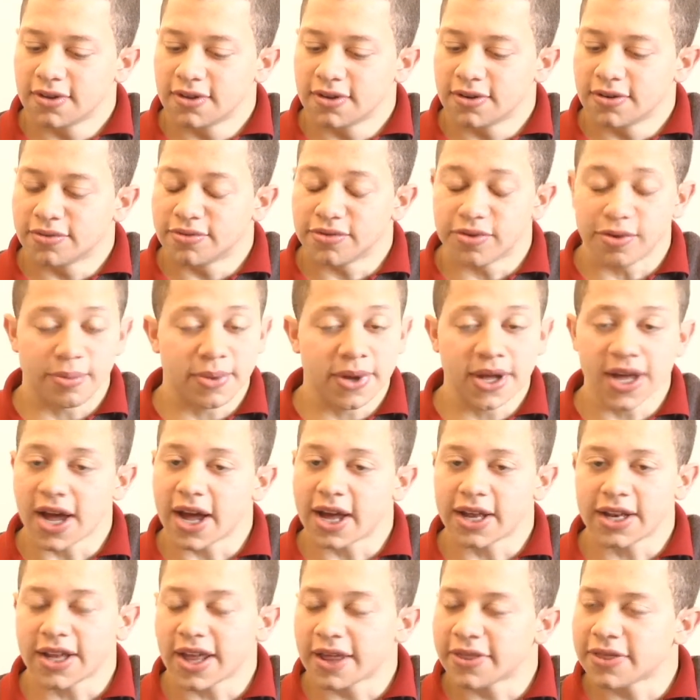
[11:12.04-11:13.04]
for me,
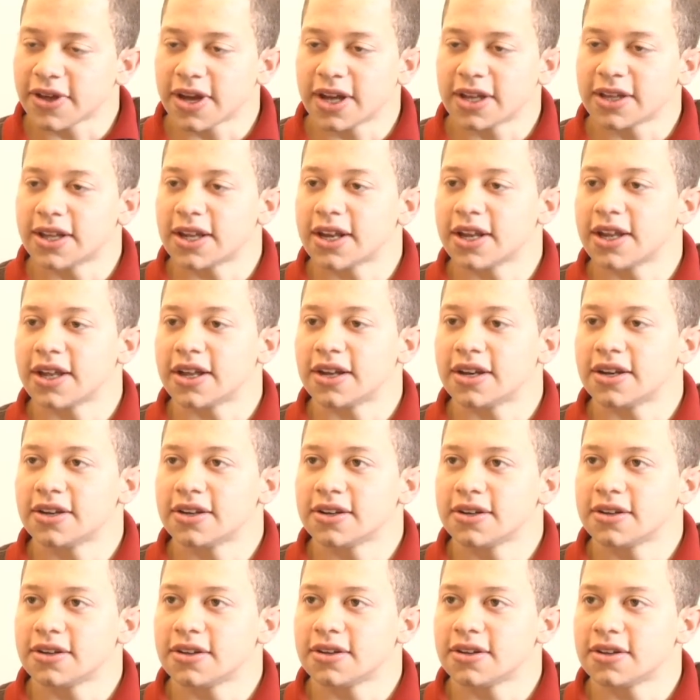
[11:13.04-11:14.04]
I think I did
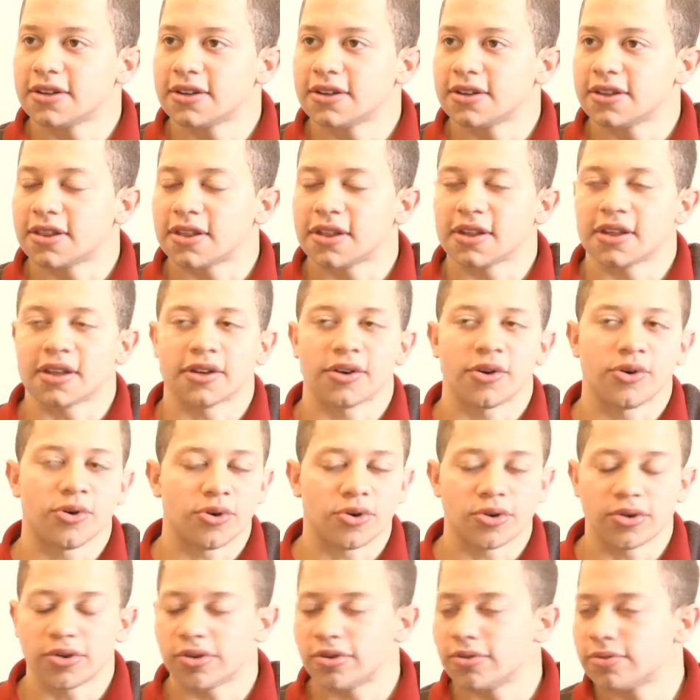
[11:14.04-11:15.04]
the
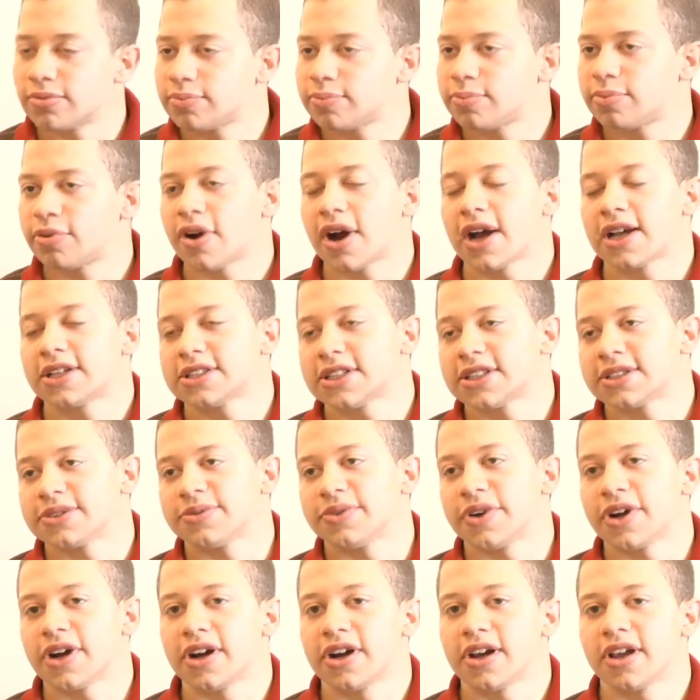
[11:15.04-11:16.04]
whole process
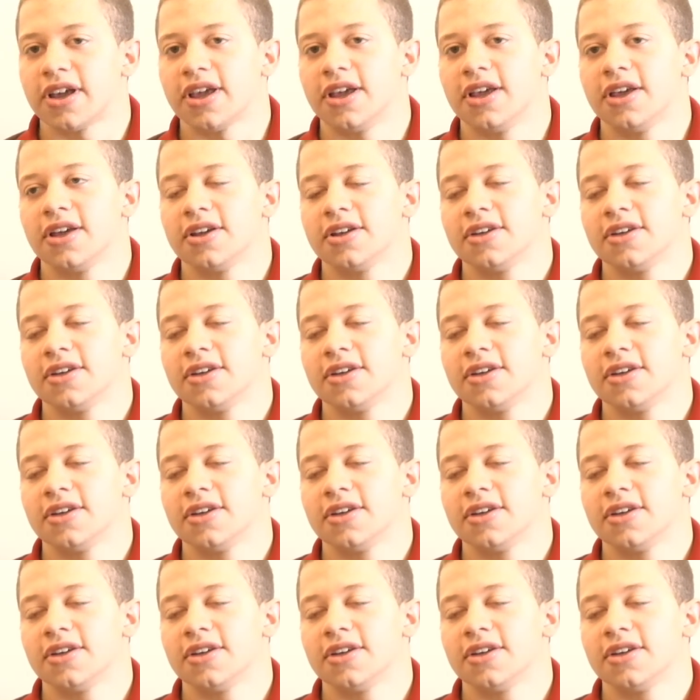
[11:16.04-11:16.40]
very